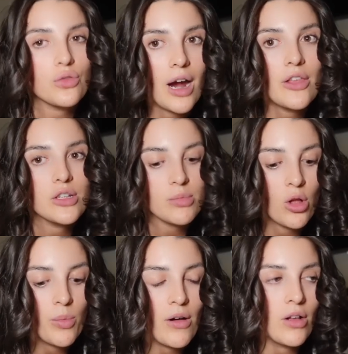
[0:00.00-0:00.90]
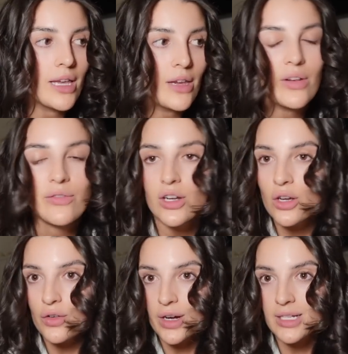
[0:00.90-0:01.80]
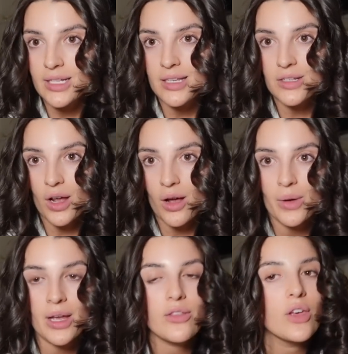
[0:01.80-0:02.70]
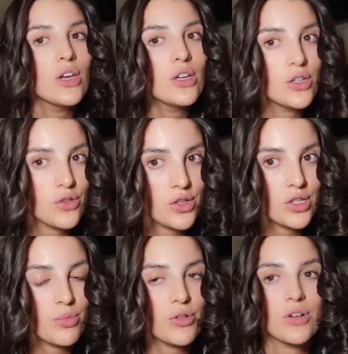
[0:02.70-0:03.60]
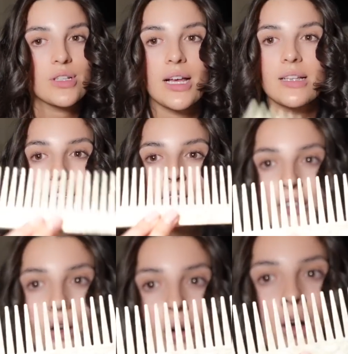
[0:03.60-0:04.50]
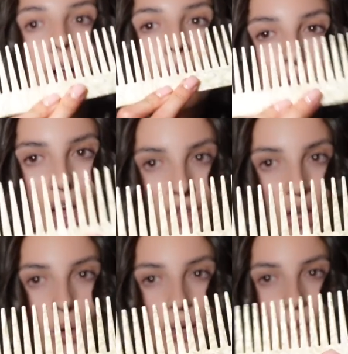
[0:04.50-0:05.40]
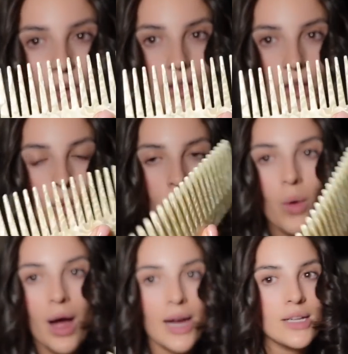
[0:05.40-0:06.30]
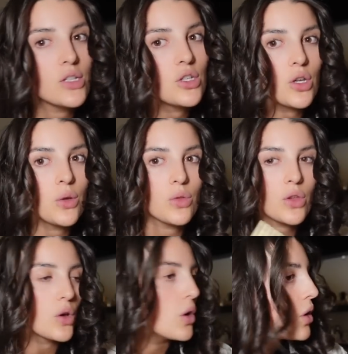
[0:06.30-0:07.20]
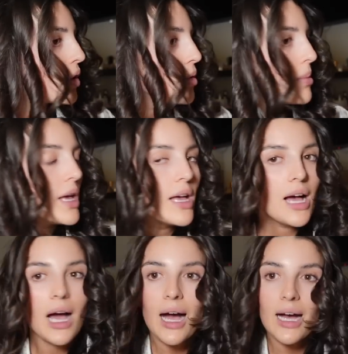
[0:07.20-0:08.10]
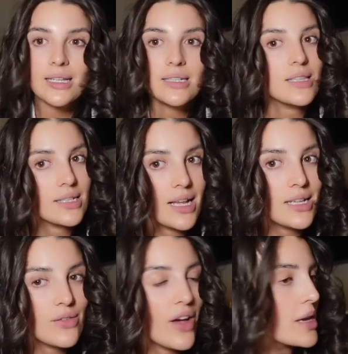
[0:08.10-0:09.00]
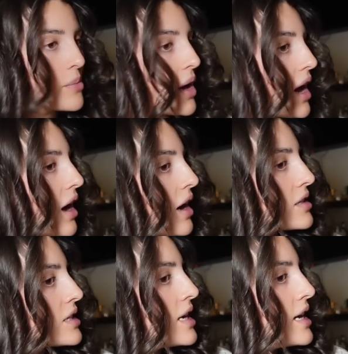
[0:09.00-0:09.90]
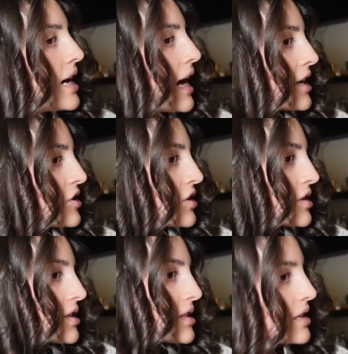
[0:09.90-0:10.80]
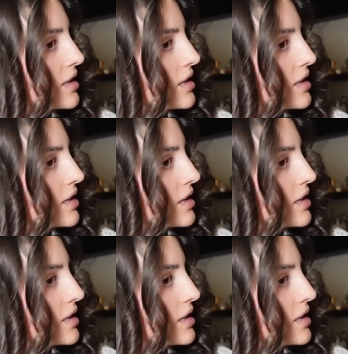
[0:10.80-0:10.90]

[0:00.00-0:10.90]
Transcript: try the small barrel. Even if you look crazy to start with, trust the process. So I then go in with a wide tooth comb, and the satisfying part, I just